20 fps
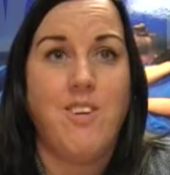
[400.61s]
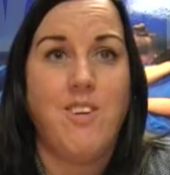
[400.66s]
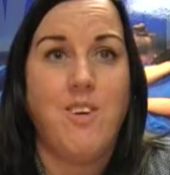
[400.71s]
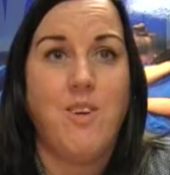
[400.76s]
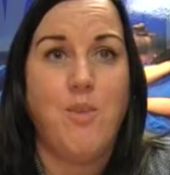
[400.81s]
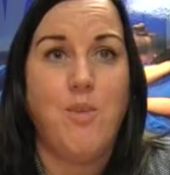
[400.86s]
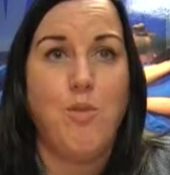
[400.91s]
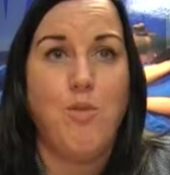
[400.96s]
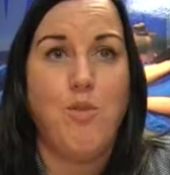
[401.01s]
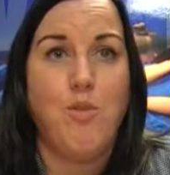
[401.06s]

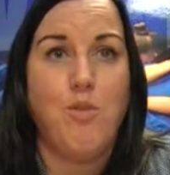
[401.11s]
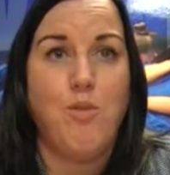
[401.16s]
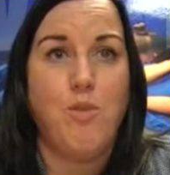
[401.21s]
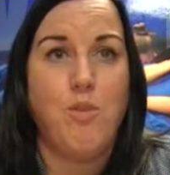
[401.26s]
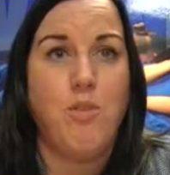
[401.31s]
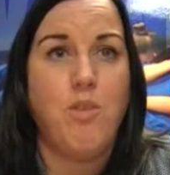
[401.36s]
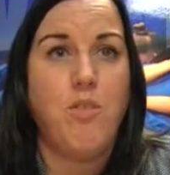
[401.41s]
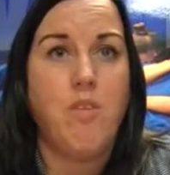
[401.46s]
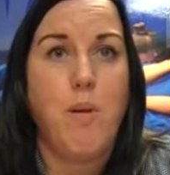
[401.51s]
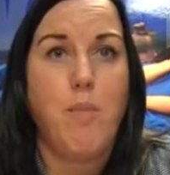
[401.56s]
You know, she's
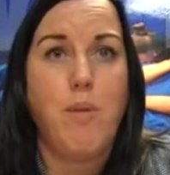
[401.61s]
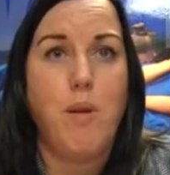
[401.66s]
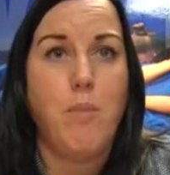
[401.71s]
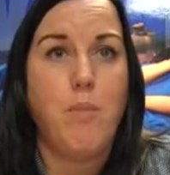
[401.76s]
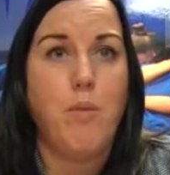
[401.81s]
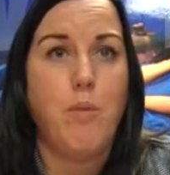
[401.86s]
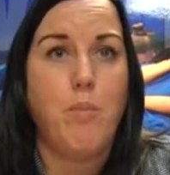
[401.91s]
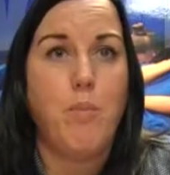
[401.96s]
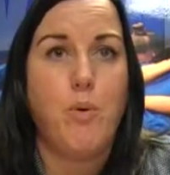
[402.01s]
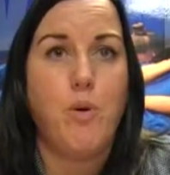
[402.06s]
really stepped up
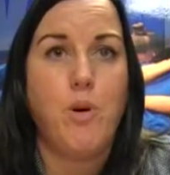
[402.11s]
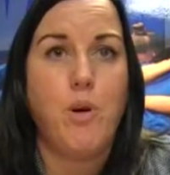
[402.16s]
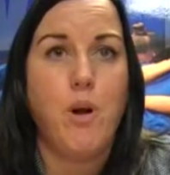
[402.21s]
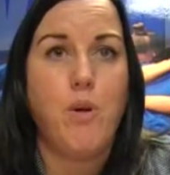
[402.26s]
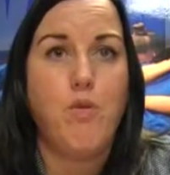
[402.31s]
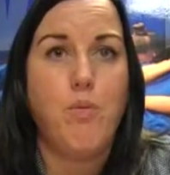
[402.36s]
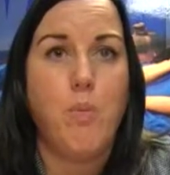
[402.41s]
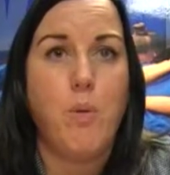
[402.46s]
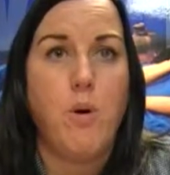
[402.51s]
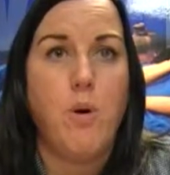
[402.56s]
at the point
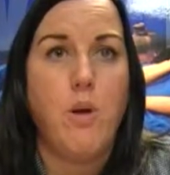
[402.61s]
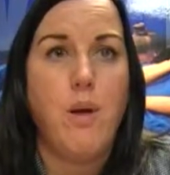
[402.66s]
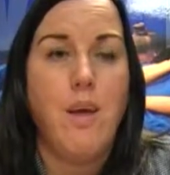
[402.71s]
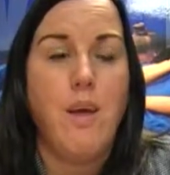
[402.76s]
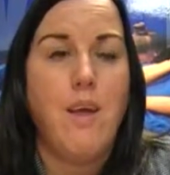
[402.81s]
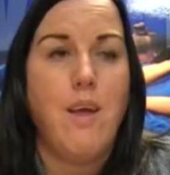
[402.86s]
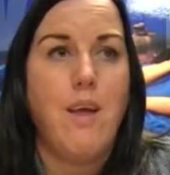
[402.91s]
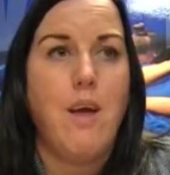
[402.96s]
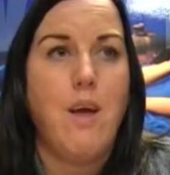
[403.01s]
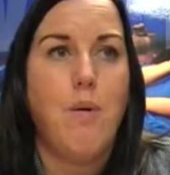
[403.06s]
guard spot
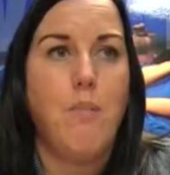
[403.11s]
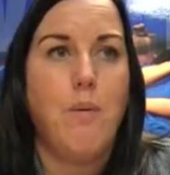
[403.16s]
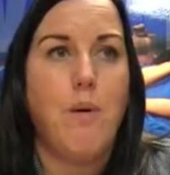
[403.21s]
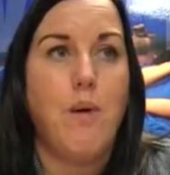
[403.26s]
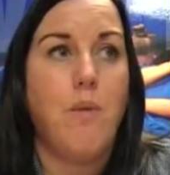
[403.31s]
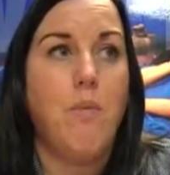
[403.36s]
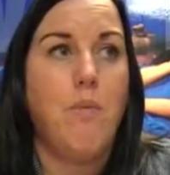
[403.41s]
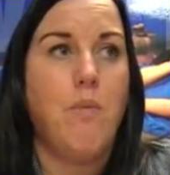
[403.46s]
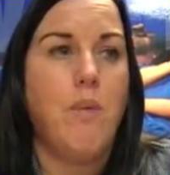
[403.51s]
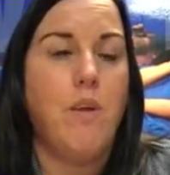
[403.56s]
and
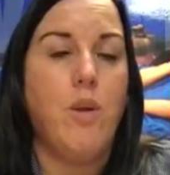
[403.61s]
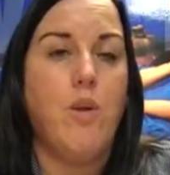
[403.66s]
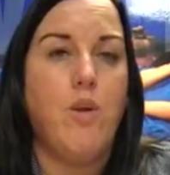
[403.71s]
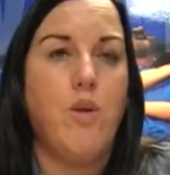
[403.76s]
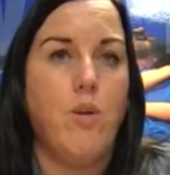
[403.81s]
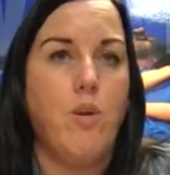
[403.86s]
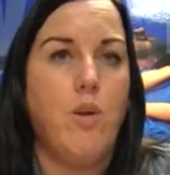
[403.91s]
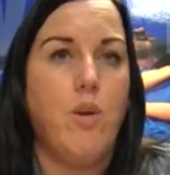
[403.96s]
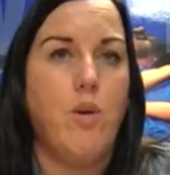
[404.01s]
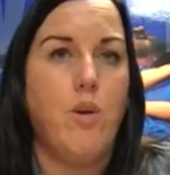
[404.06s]
become a
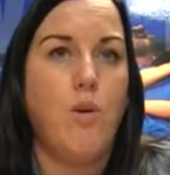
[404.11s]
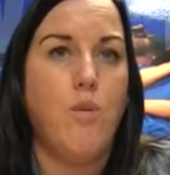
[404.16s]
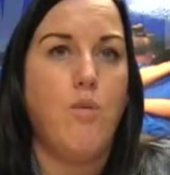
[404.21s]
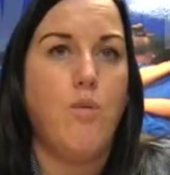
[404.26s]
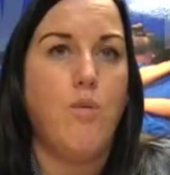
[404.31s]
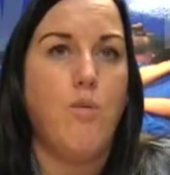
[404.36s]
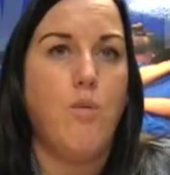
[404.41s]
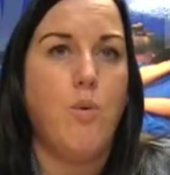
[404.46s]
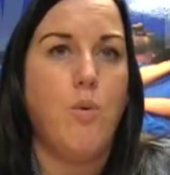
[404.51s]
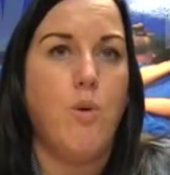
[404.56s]
leader on and off
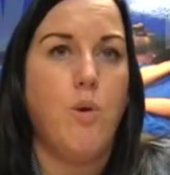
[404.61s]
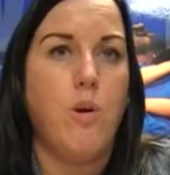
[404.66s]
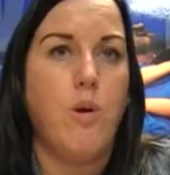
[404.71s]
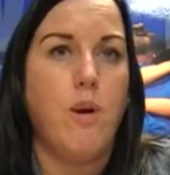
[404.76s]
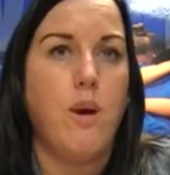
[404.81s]
the floor.